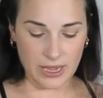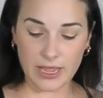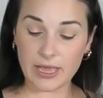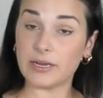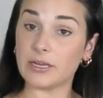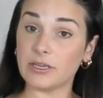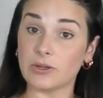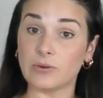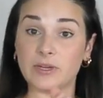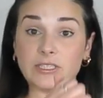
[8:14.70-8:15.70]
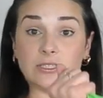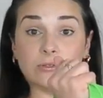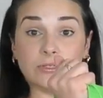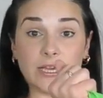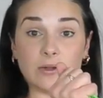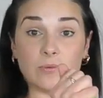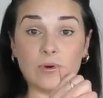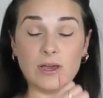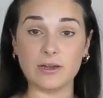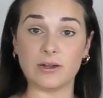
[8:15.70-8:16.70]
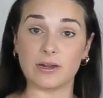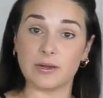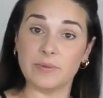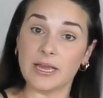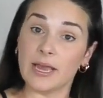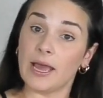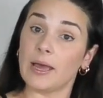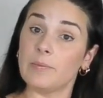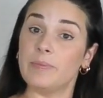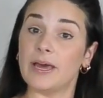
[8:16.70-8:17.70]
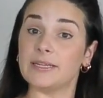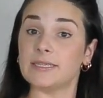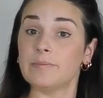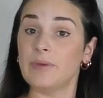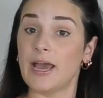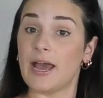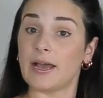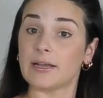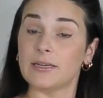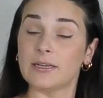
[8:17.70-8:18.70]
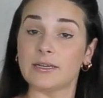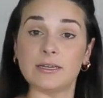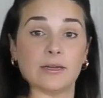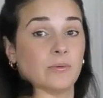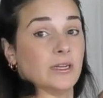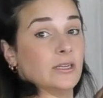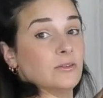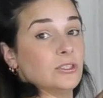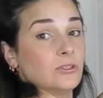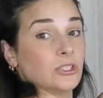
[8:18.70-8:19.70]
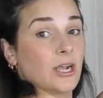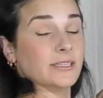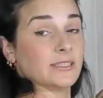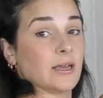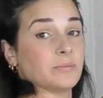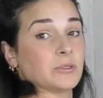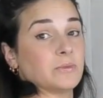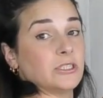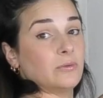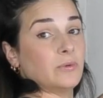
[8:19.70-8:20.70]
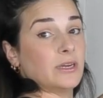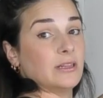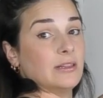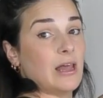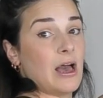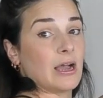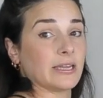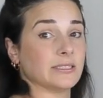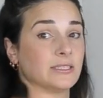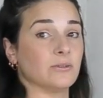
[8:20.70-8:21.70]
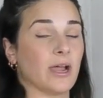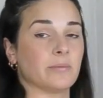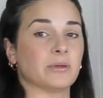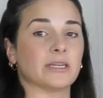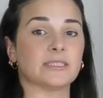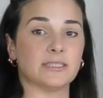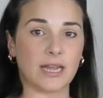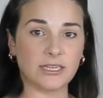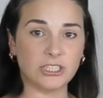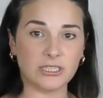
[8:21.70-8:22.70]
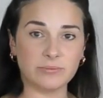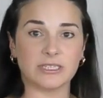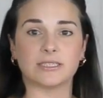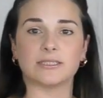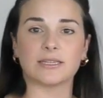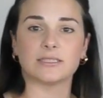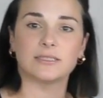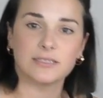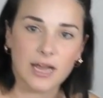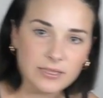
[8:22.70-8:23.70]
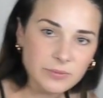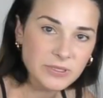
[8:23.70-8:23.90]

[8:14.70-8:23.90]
and you're going to take one arm and bend it back. Now, when you do triceps, we don't wanna lock into hyperextension because that's not the